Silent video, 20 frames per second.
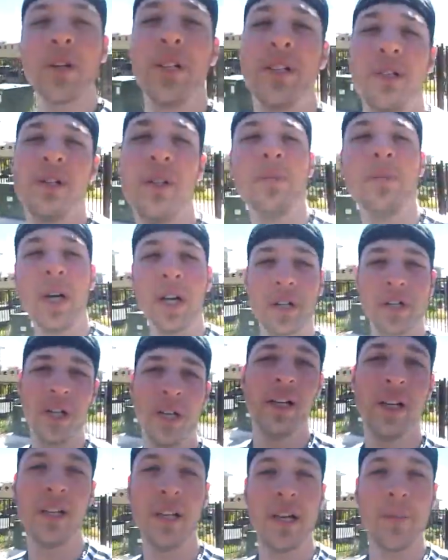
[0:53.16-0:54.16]
too much
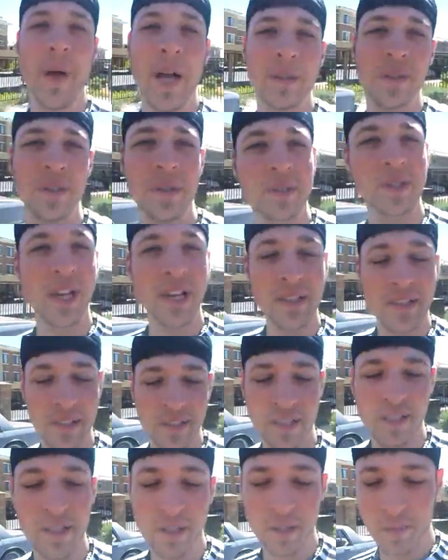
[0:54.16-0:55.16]
about those kinds of
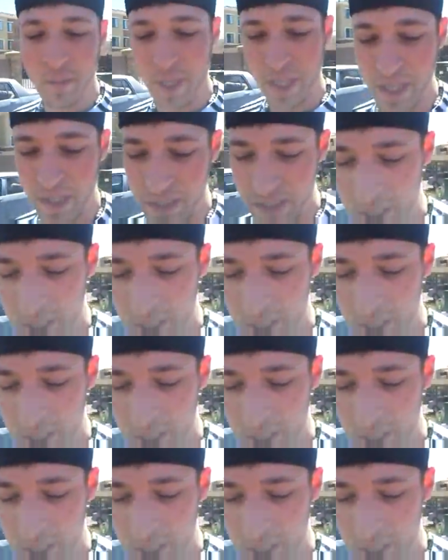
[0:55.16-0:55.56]
things because